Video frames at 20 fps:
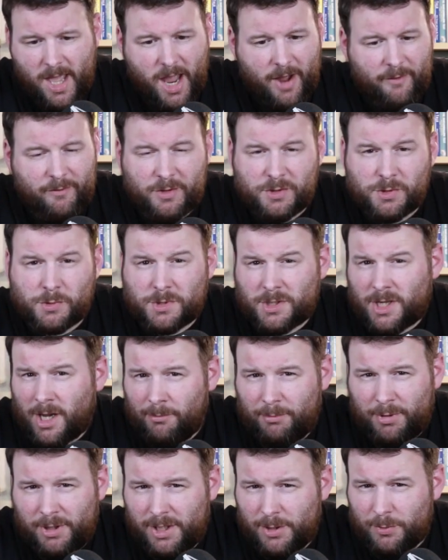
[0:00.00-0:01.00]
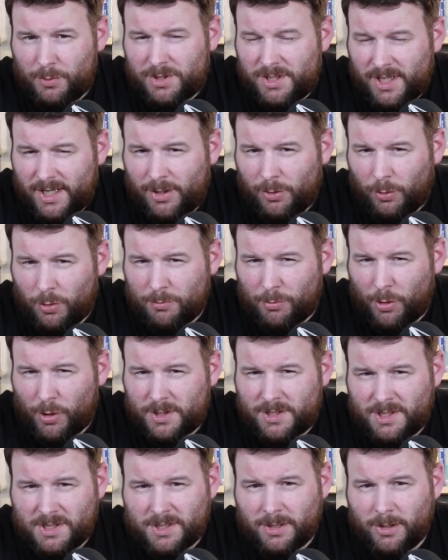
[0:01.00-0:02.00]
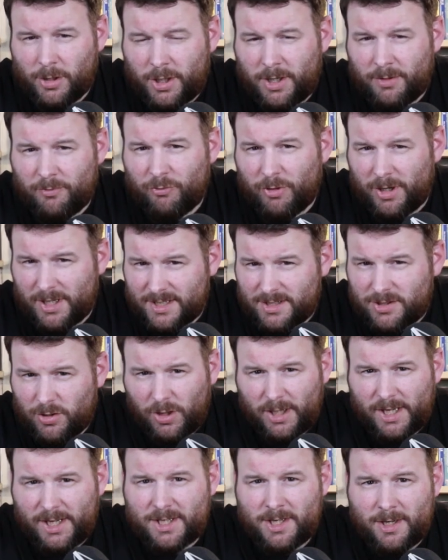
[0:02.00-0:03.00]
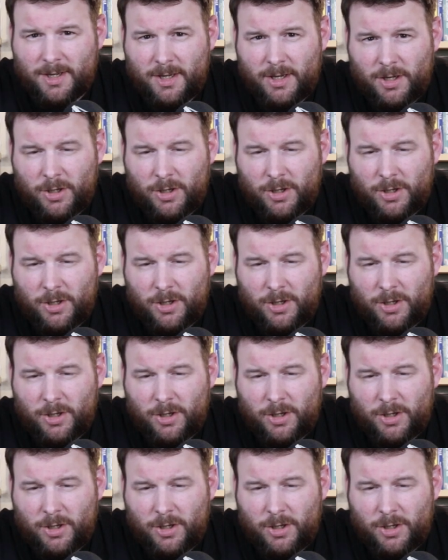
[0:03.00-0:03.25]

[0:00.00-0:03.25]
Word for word: If this was a company that were ticking all the boxes and looking really solid,